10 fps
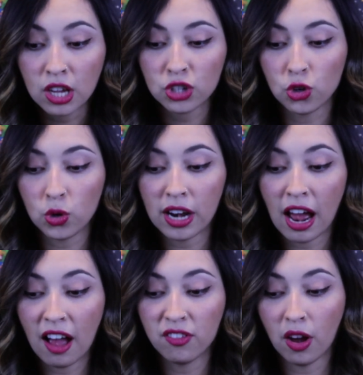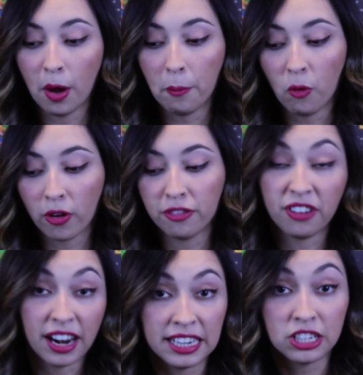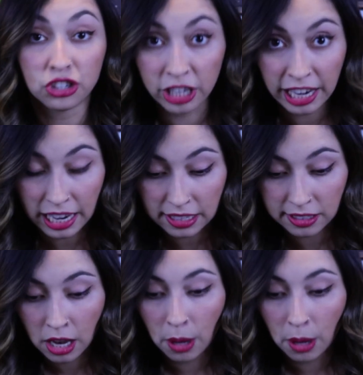so you can have a more fighting chance.